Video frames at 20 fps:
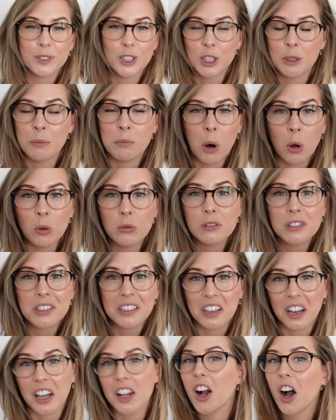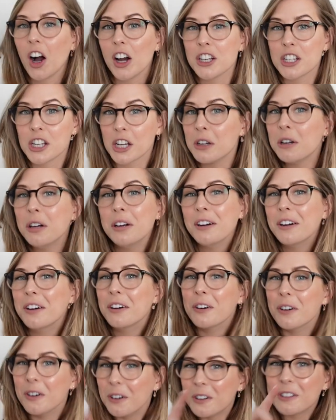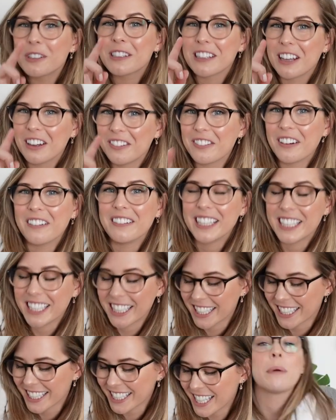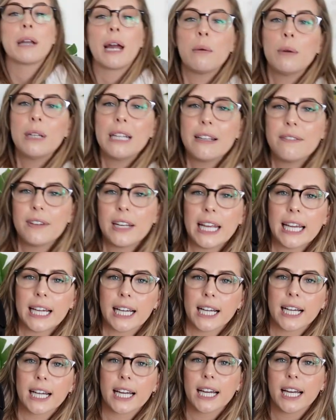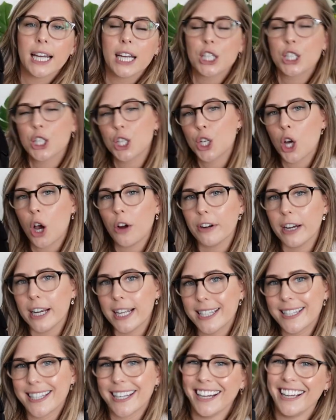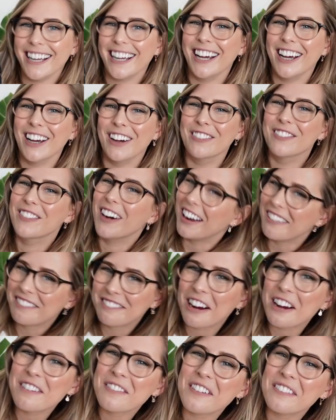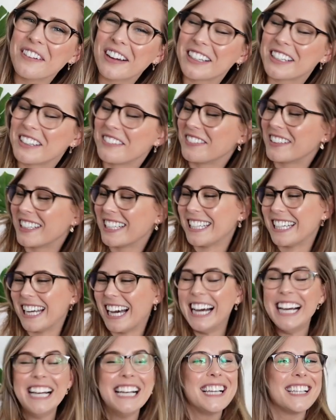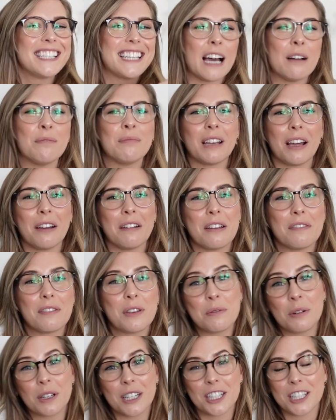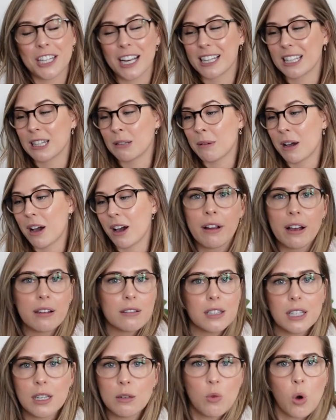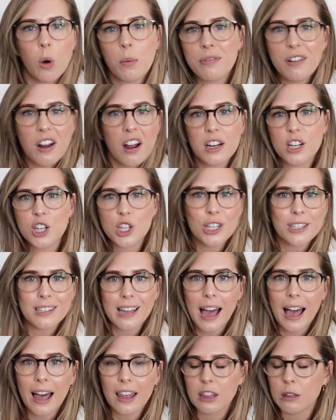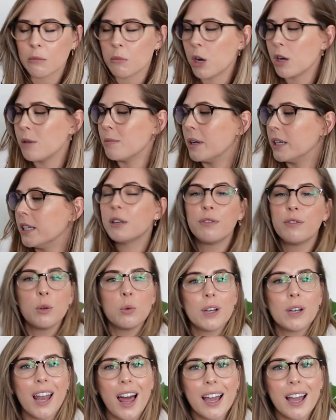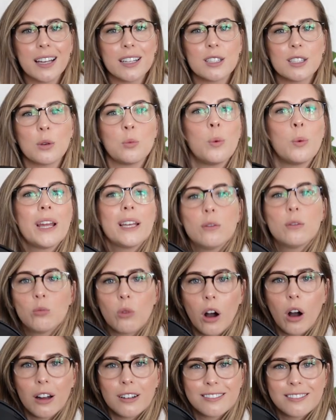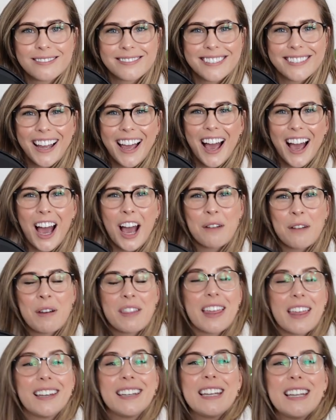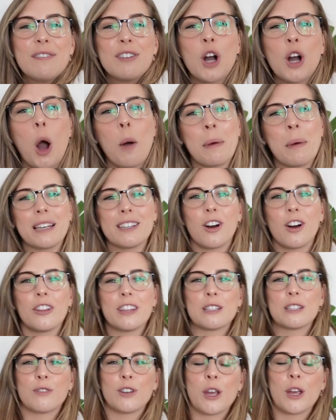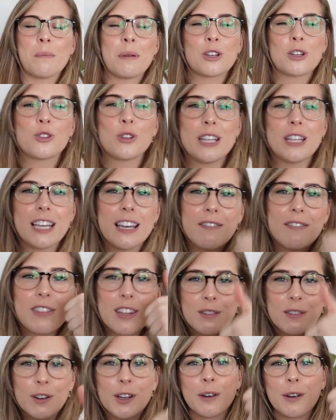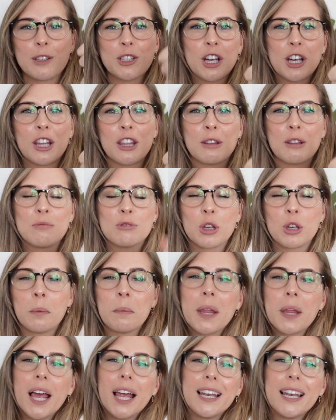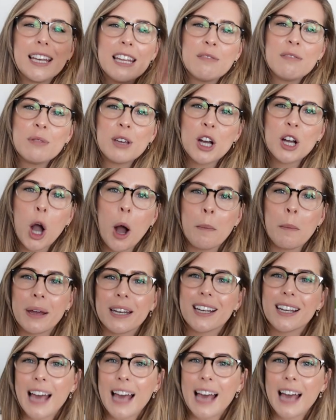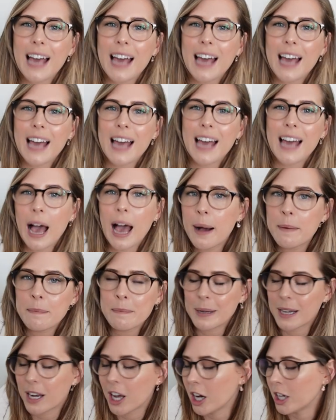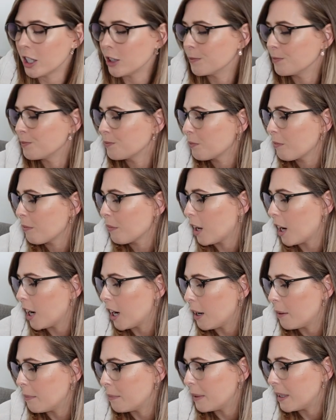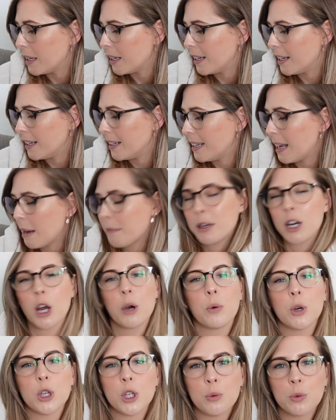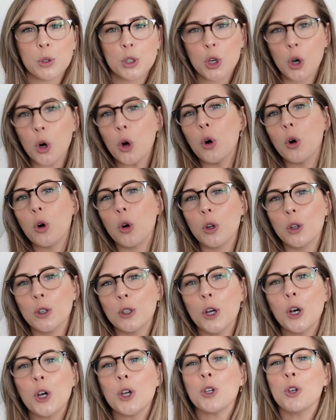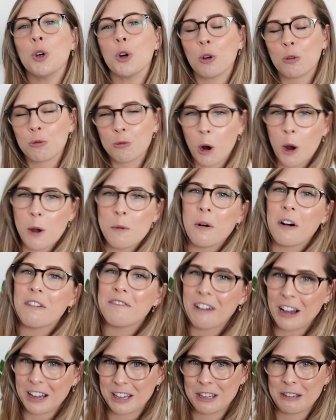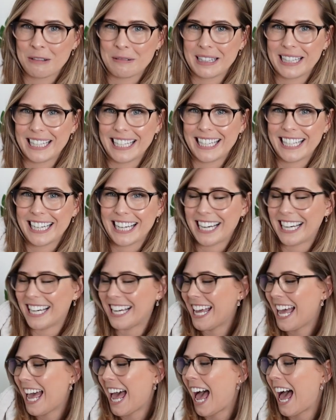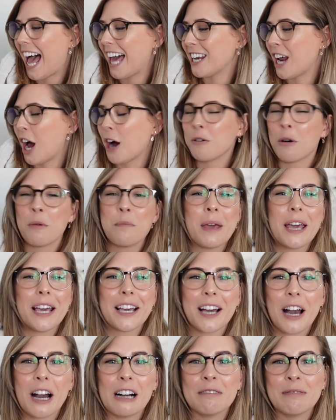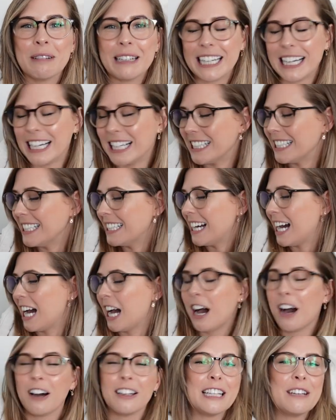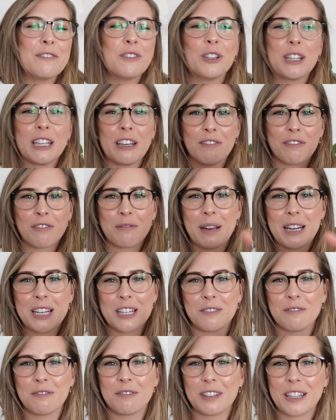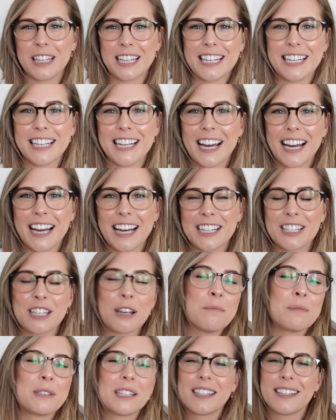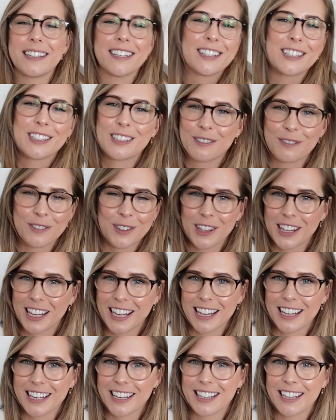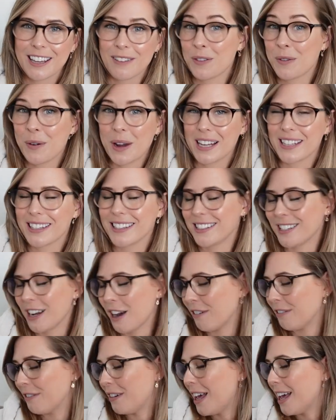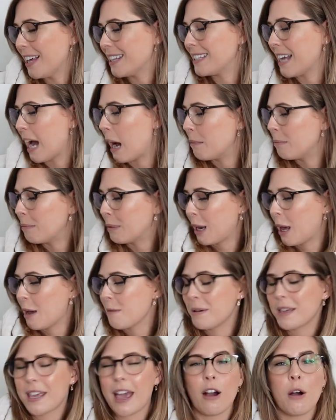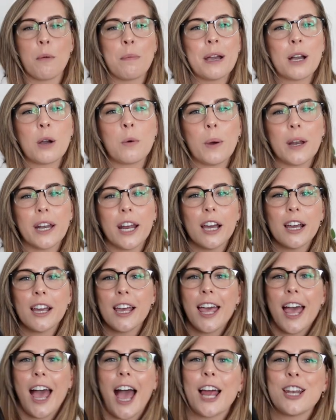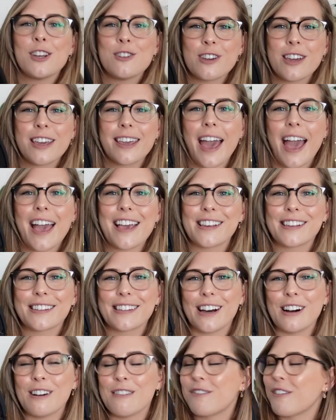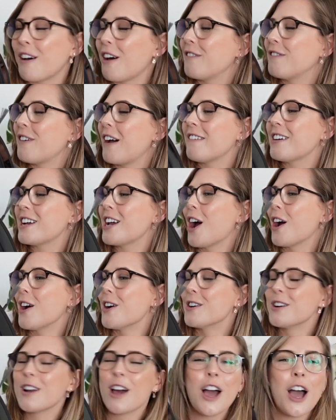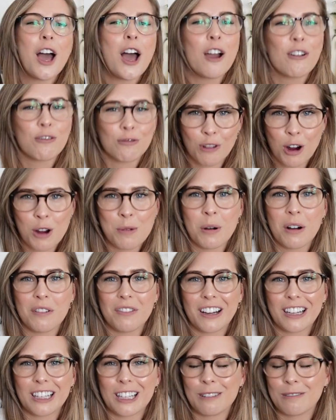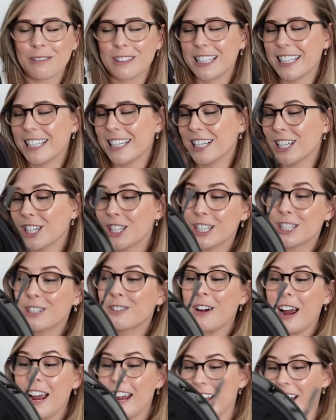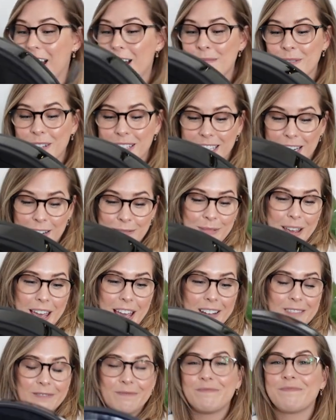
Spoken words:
you molt like I do, also very good. But I will leave a link to Doris, my robot vacuum cleaner, down below if you want to check them out. See what price she's at the moment. If you would like to win one, then leave a comment on this video. Make sure you give this video a giant thumbs up. Leave me a comment down below. Let me know what you would call your robot vacuum cleaner and I will pick a winner. I'll leave all the information for the terms and conditions for the giveaway and stuff down below. But yeah, I'll pick a winner and you can get yourself a very own robot vacuum cleaner. She's great, I must admit.